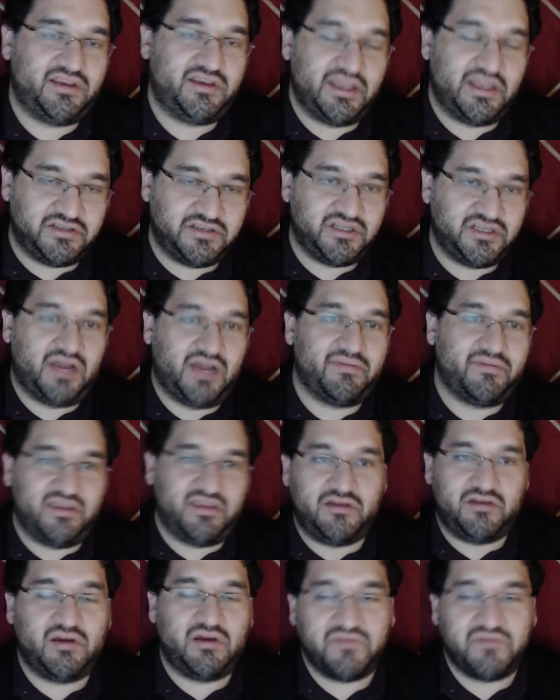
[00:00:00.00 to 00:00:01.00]
get jobs that
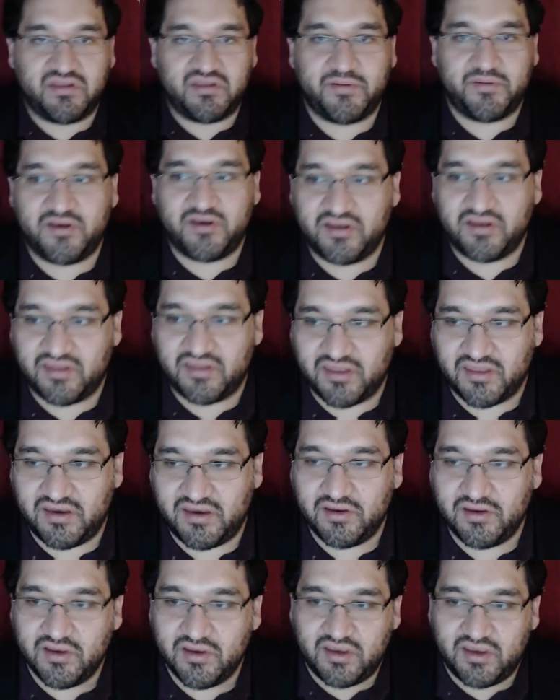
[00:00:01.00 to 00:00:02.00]
you don't have experience in